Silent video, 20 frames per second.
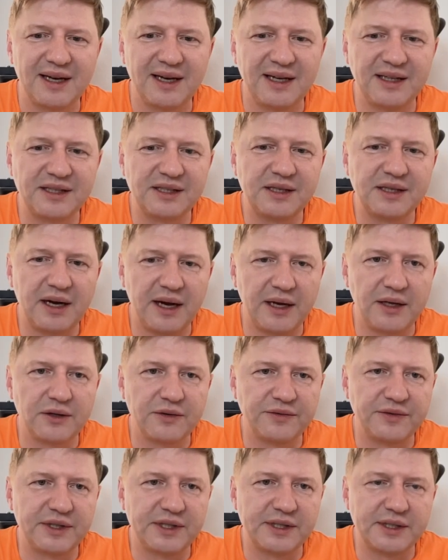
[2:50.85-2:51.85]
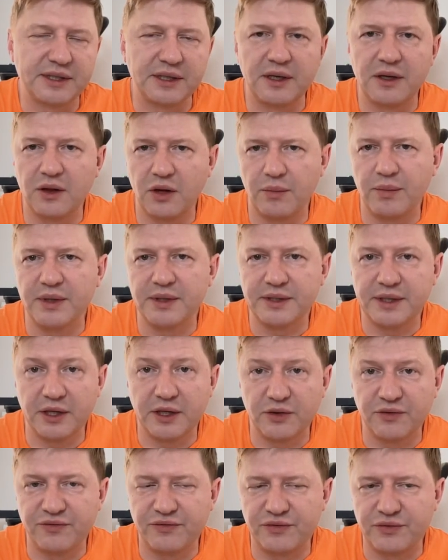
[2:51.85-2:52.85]
it's kind of this global
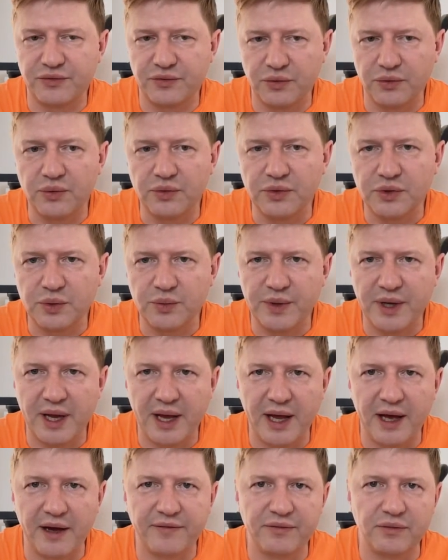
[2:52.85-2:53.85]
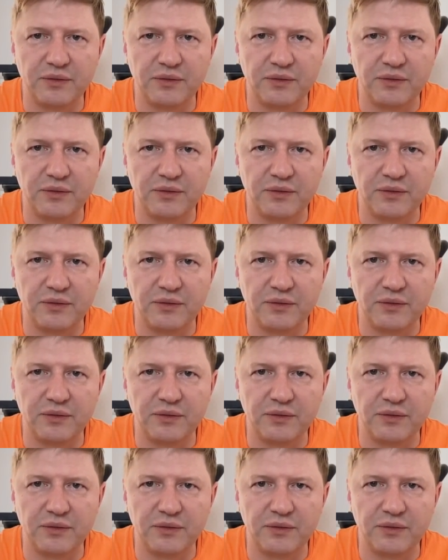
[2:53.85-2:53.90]
set of rules we have